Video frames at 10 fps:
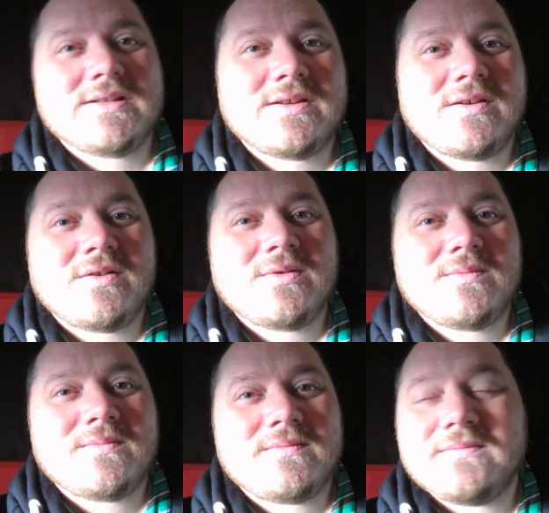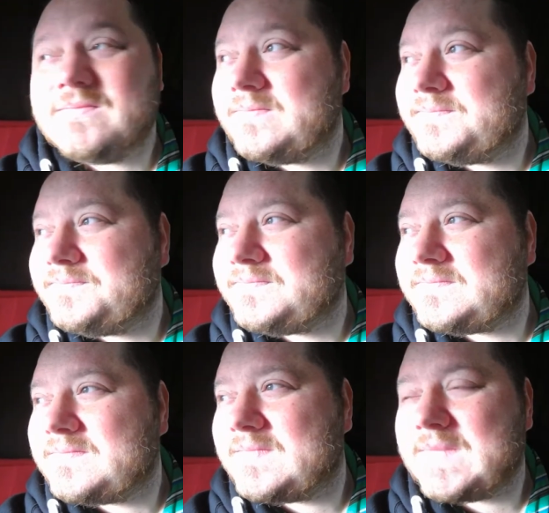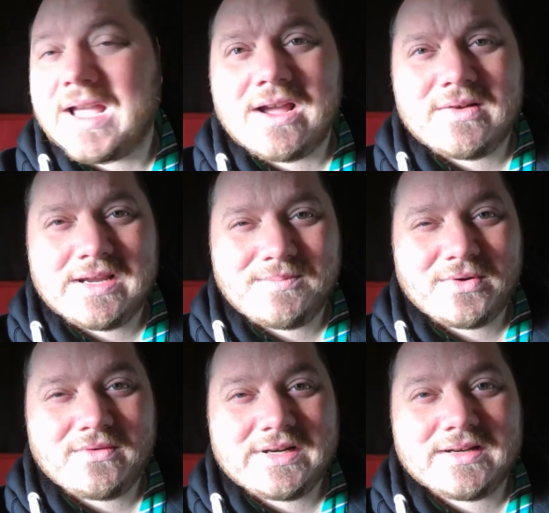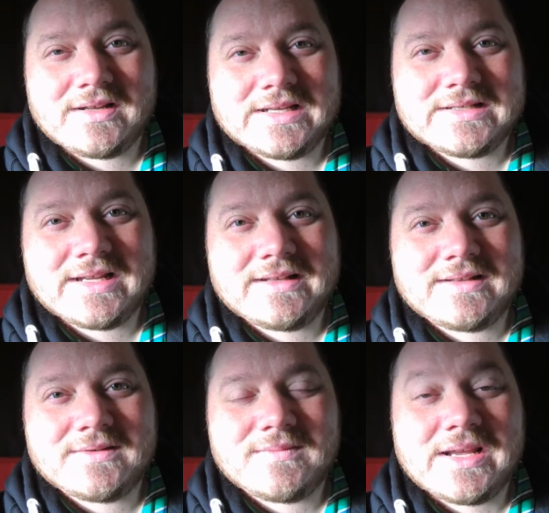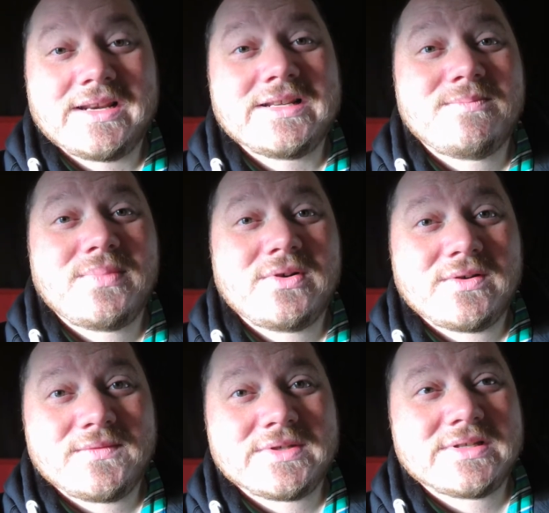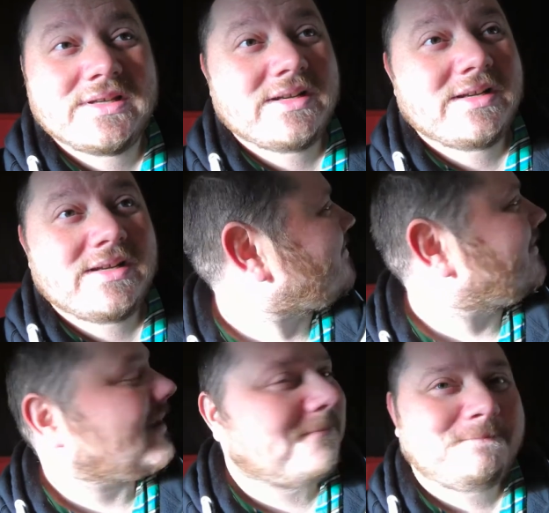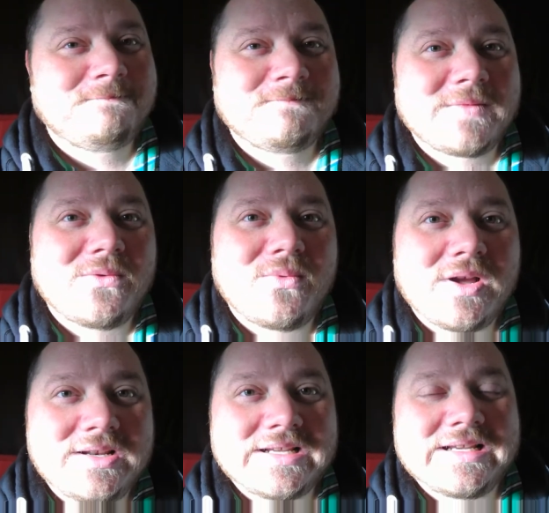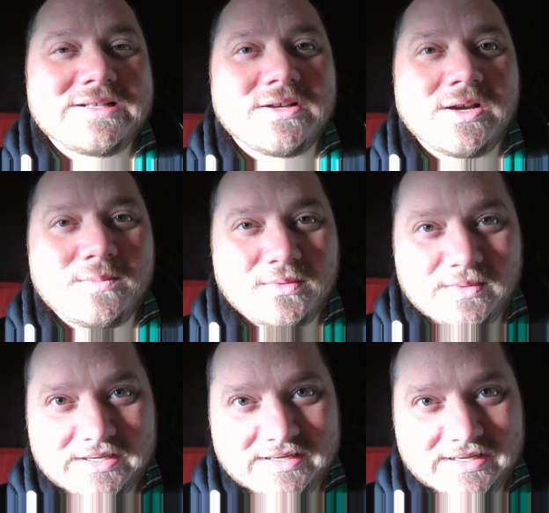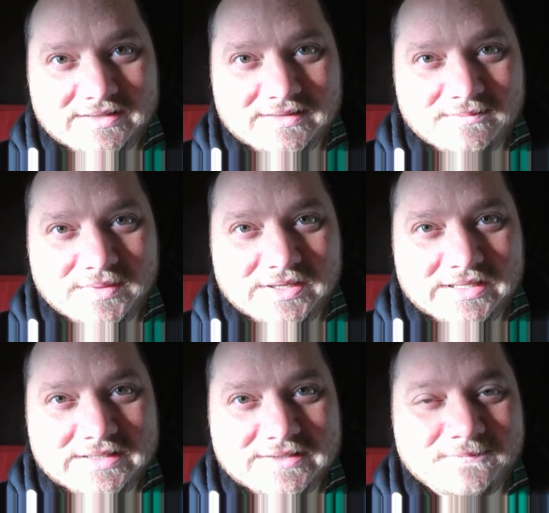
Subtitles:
so how hypocritical is that? And this proves what is up with that, buddies.